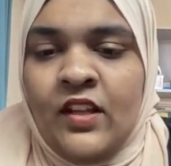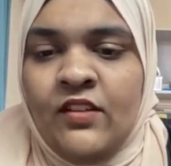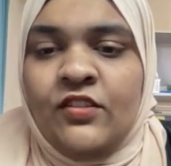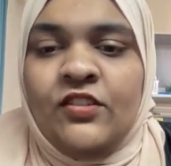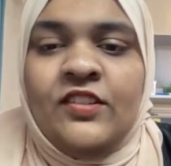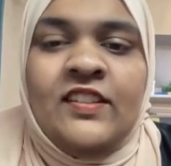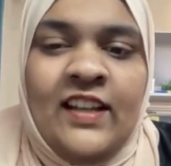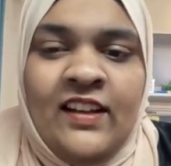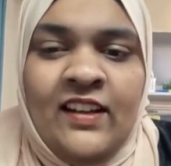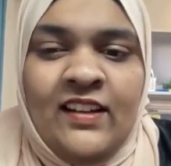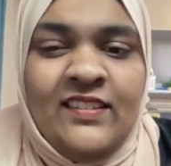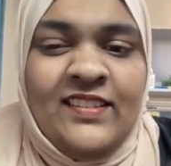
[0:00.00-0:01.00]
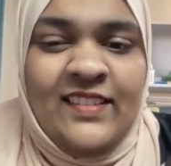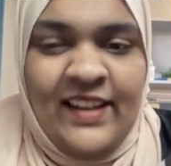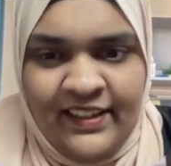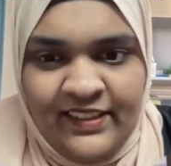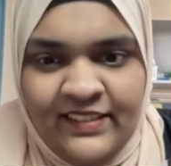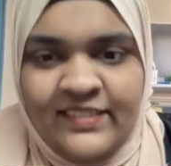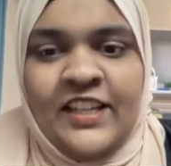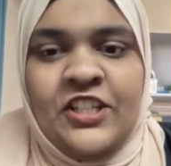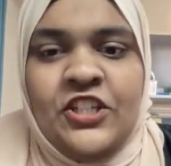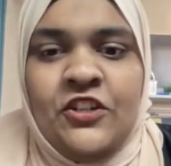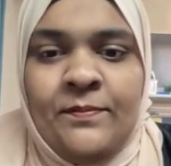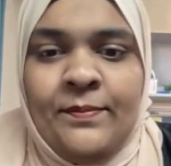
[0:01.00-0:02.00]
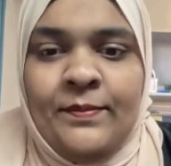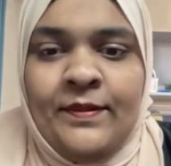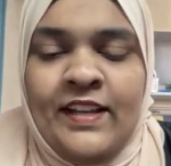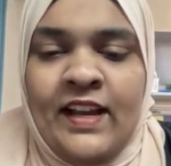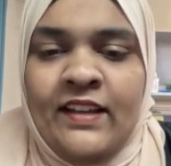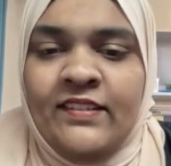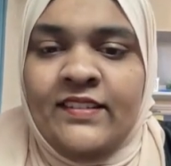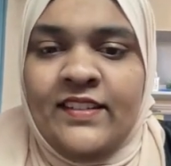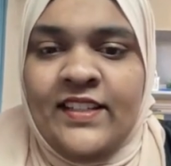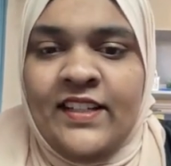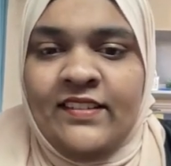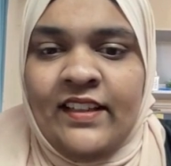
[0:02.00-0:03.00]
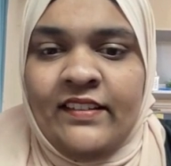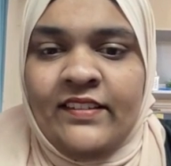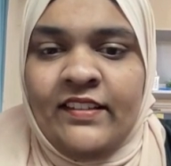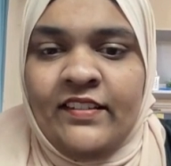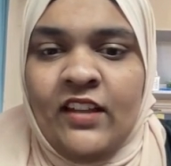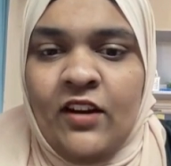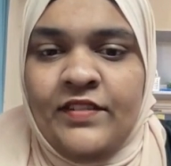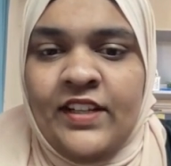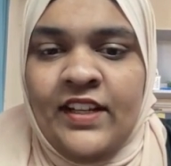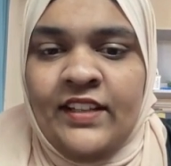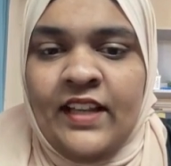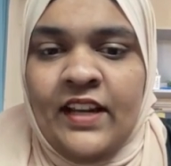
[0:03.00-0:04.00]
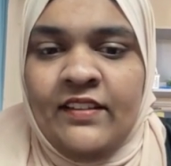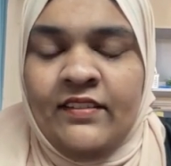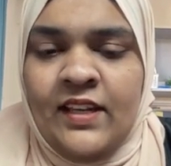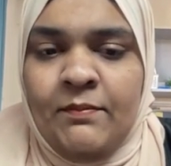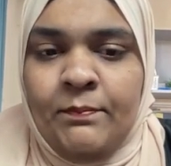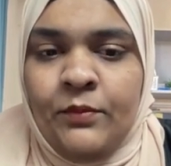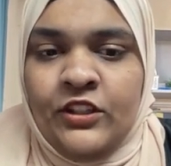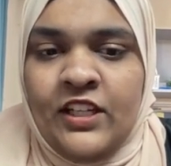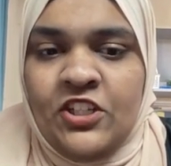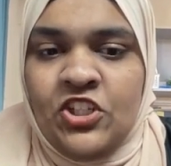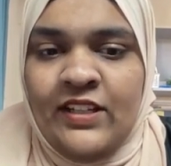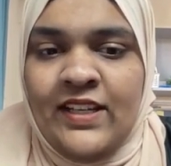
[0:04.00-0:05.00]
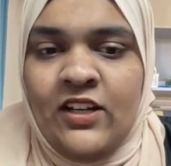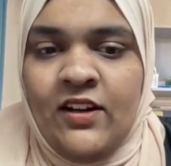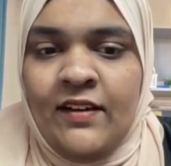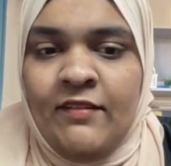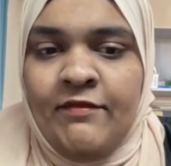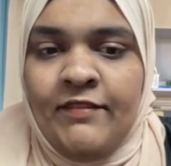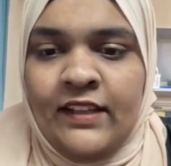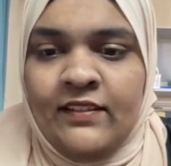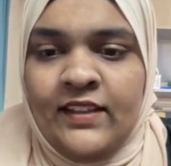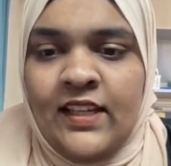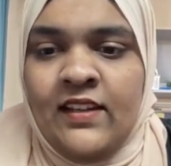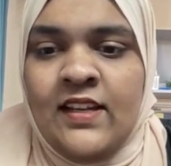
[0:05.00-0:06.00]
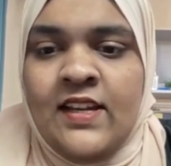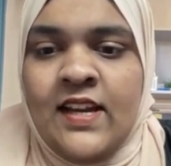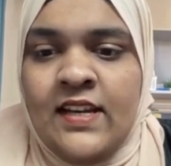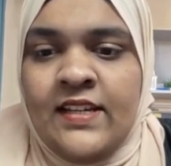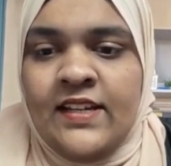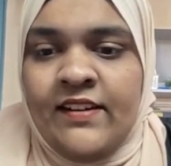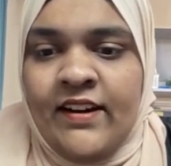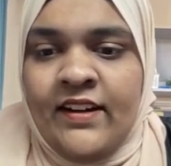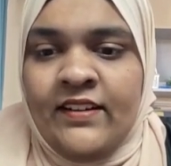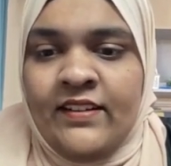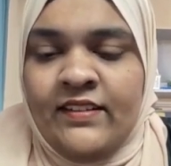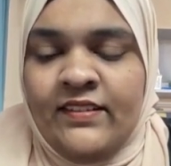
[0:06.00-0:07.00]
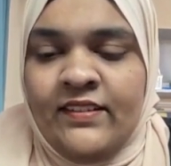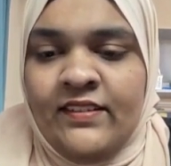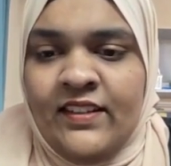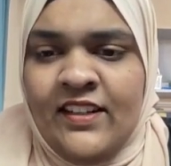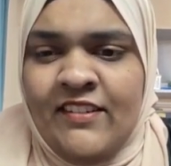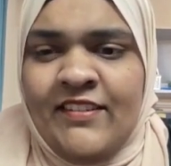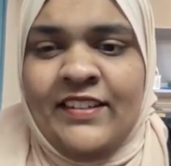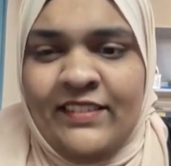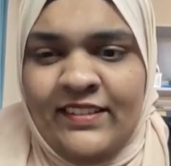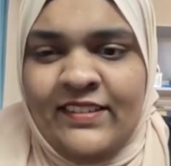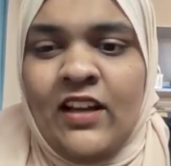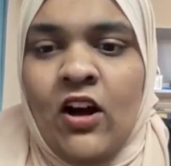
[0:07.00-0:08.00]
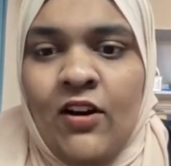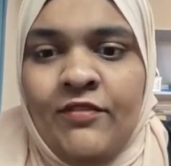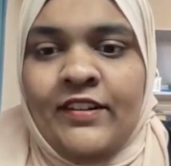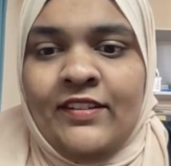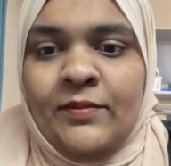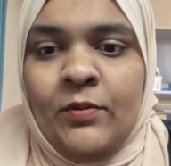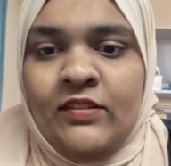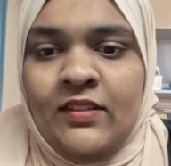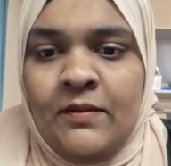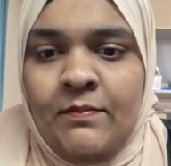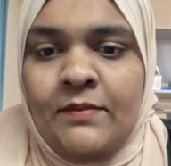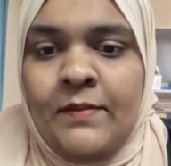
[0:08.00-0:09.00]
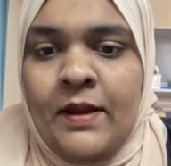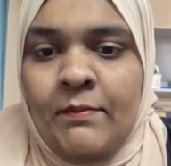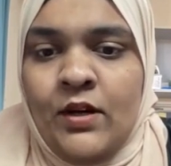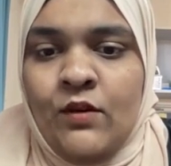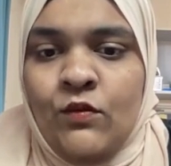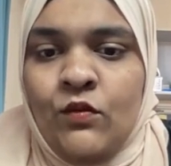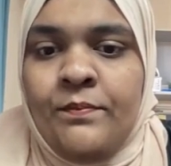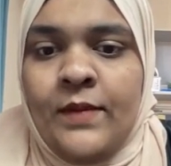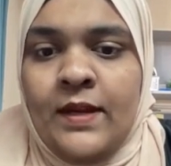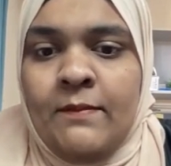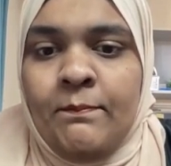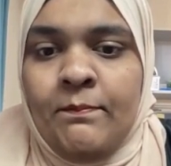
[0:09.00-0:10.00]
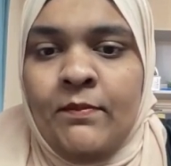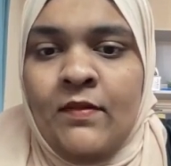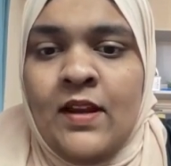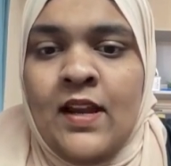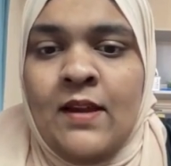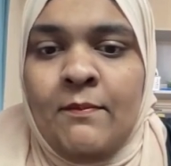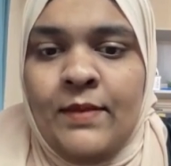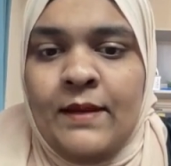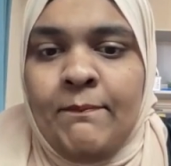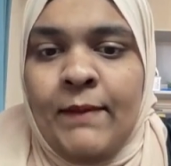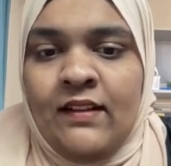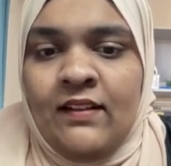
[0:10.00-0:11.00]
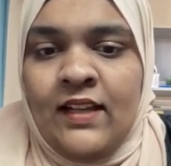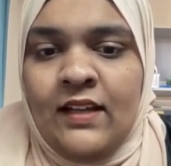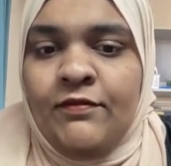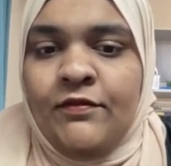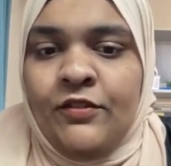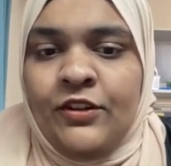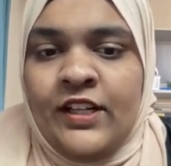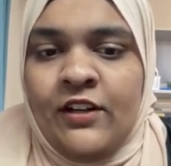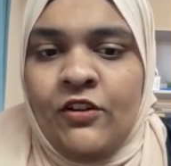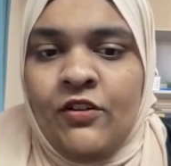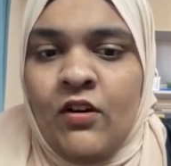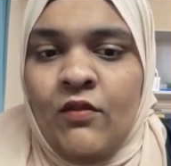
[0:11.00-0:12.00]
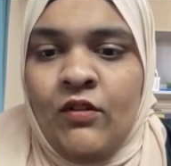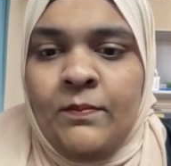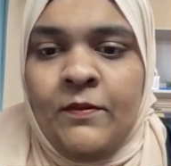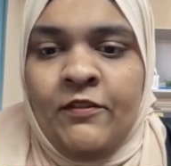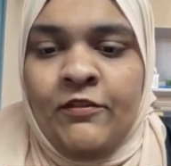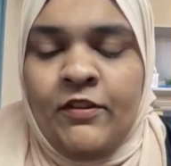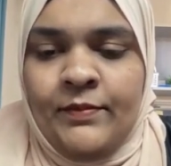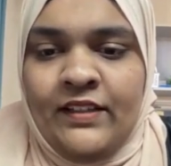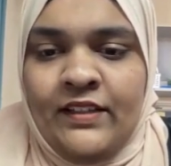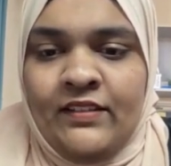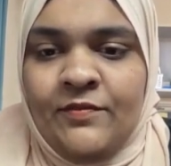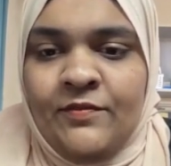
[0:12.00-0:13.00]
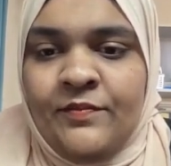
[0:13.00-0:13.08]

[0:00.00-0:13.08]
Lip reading: So slackers can jeopardize the success of the entire team, potentially affecting the grades of responsible member who may be penalized for the group performance.